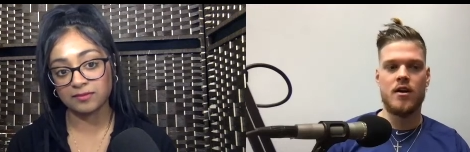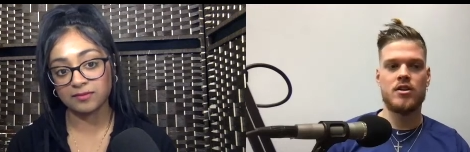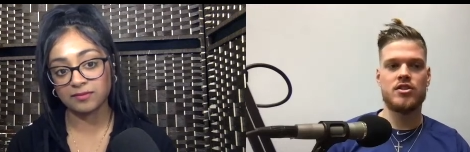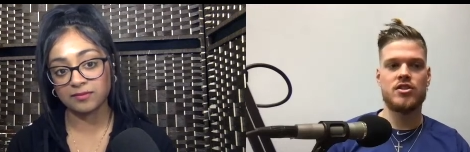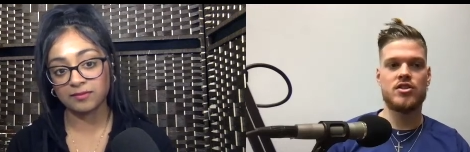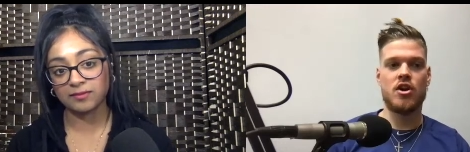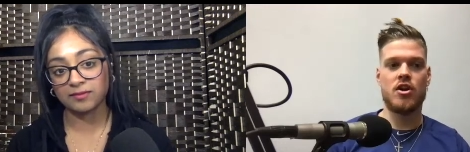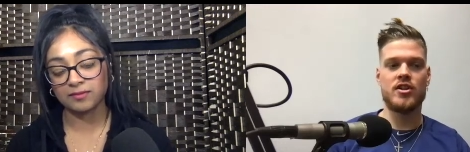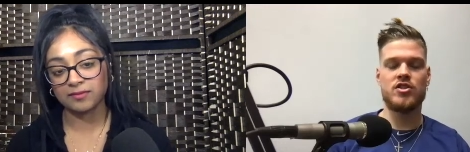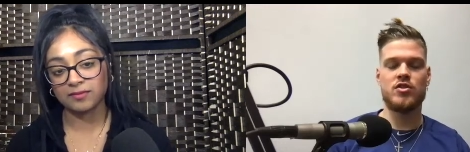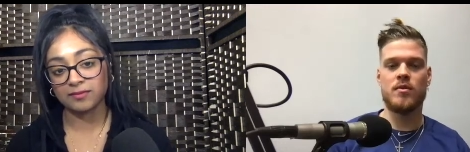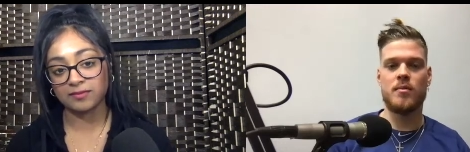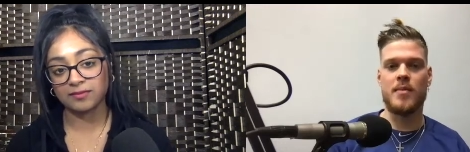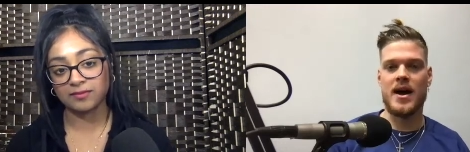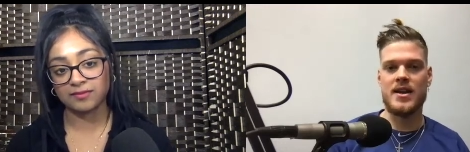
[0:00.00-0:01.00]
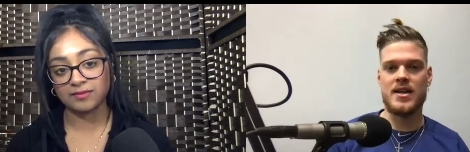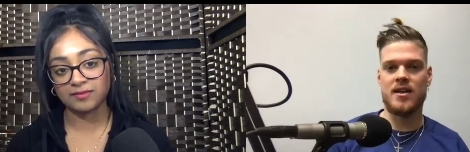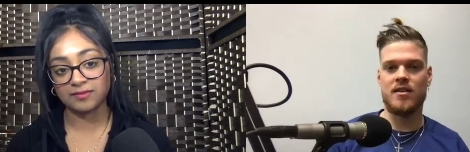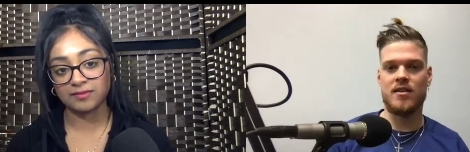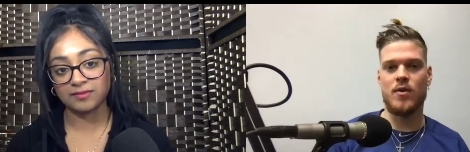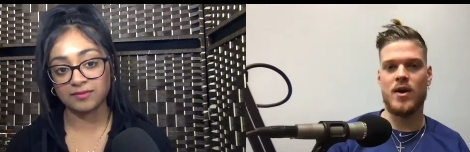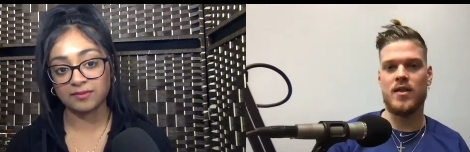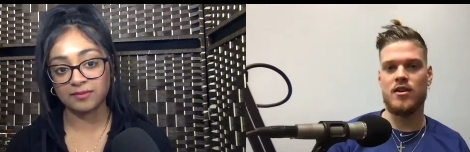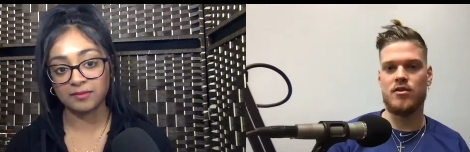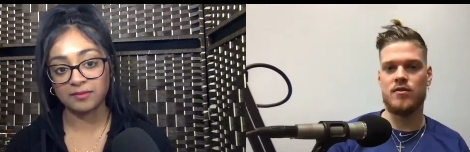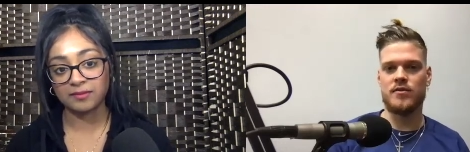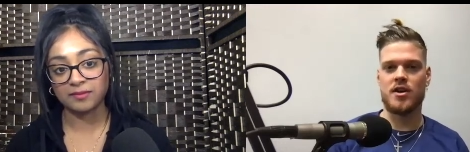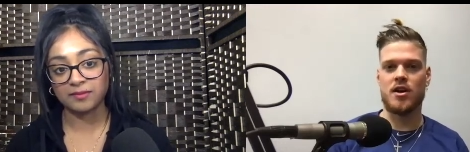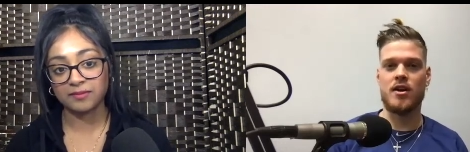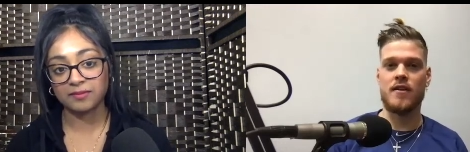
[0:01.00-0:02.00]
Speaker 1: started to embody it and the way that you've
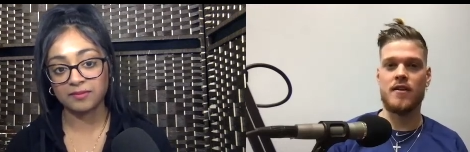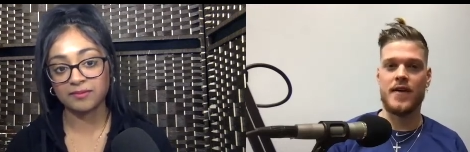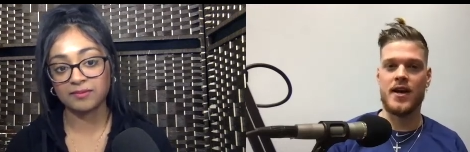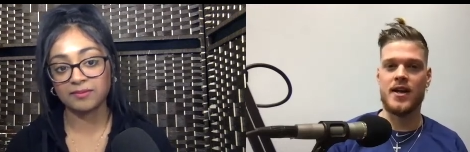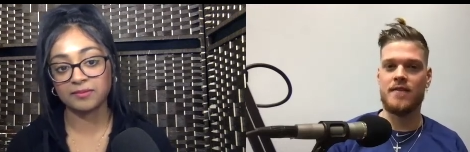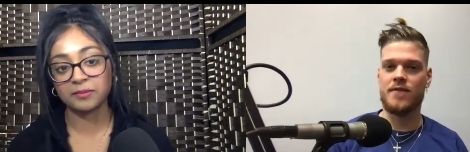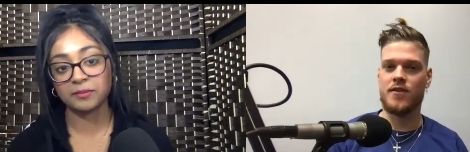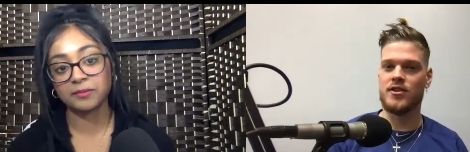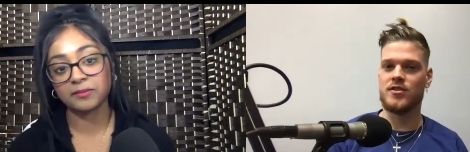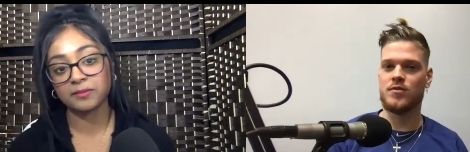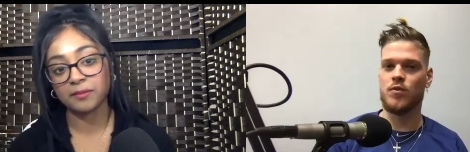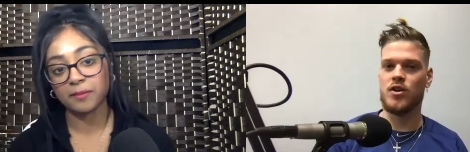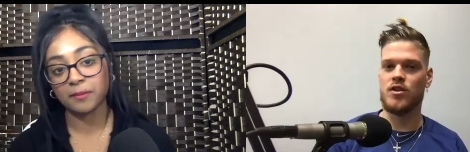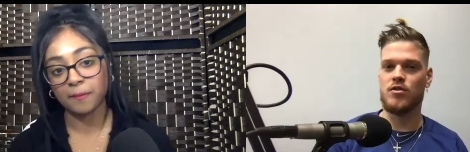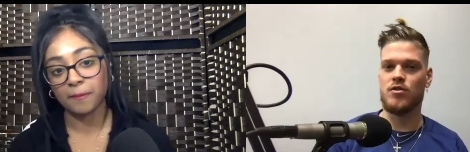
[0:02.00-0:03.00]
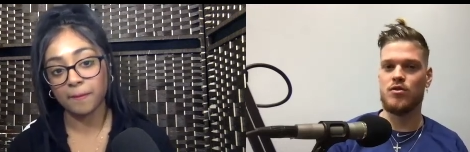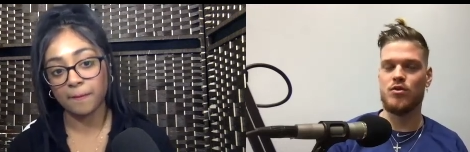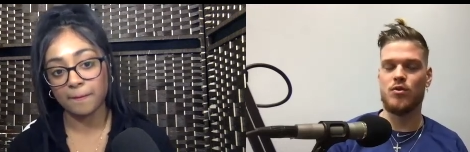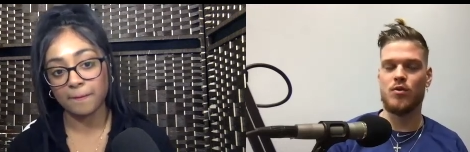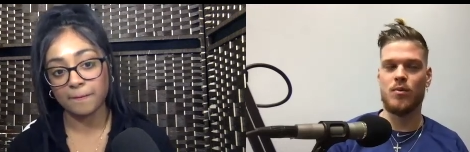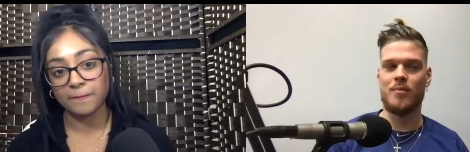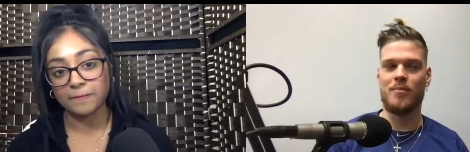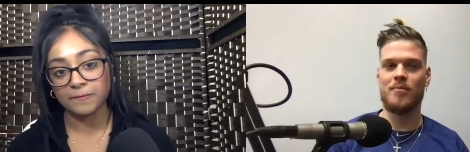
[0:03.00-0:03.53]
started to find it versus what you